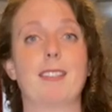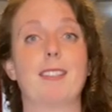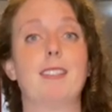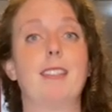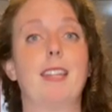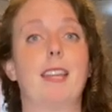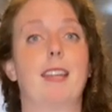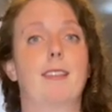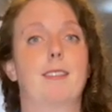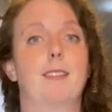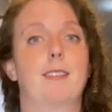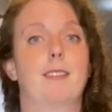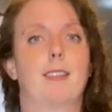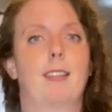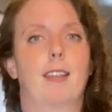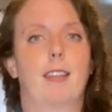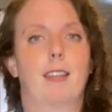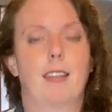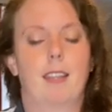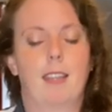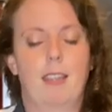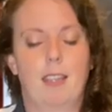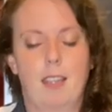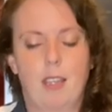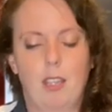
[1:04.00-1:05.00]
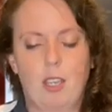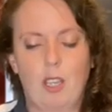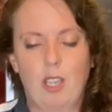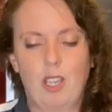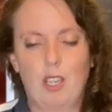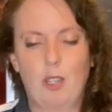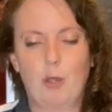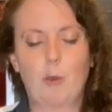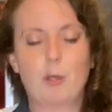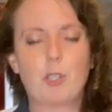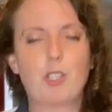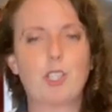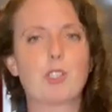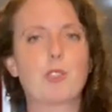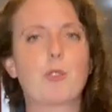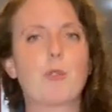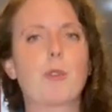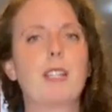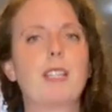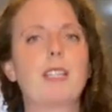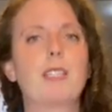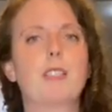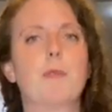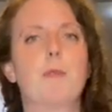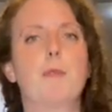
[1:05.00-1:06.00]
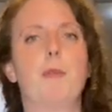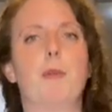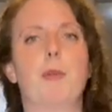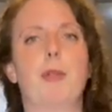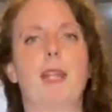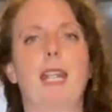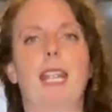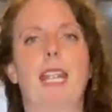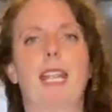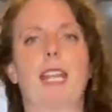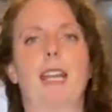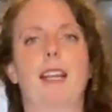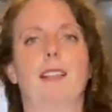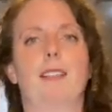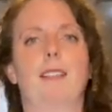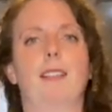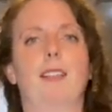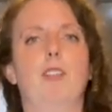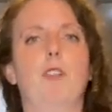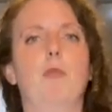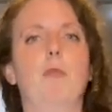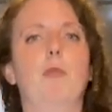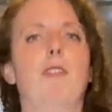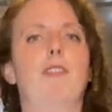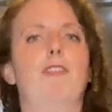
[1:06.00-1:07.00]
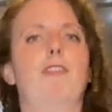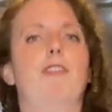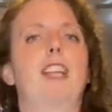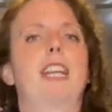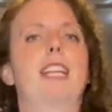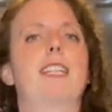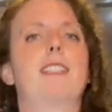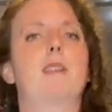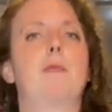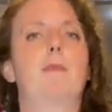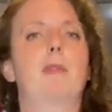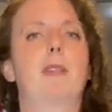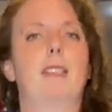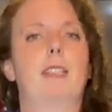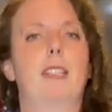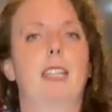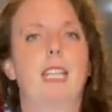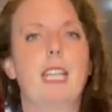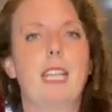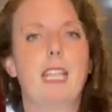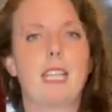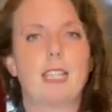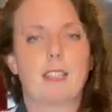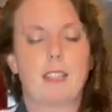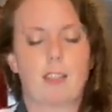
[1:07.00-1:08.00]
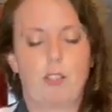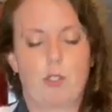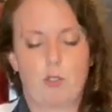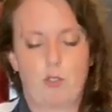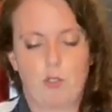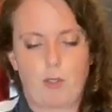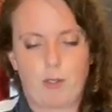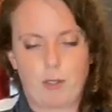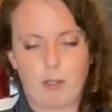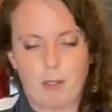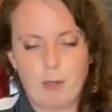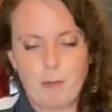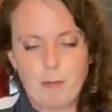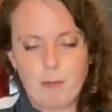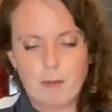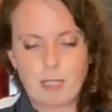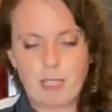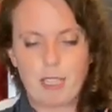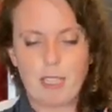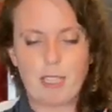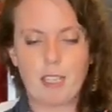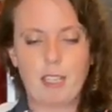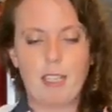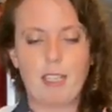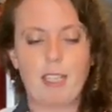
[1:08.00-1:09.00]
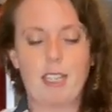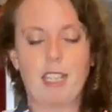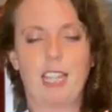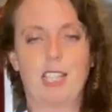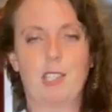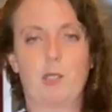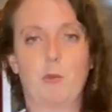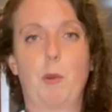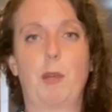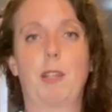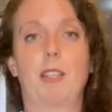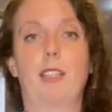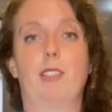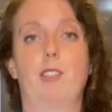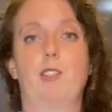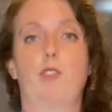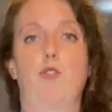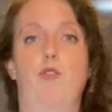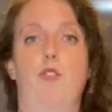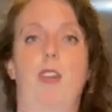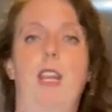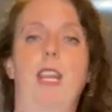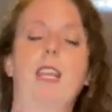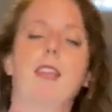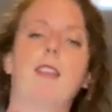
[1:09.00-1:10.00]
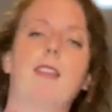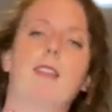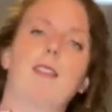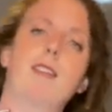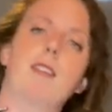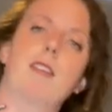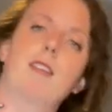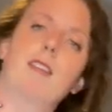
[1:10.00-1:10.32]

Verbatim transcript: disc, which is going to bring a little more flexibility into the sternum, as well as strength.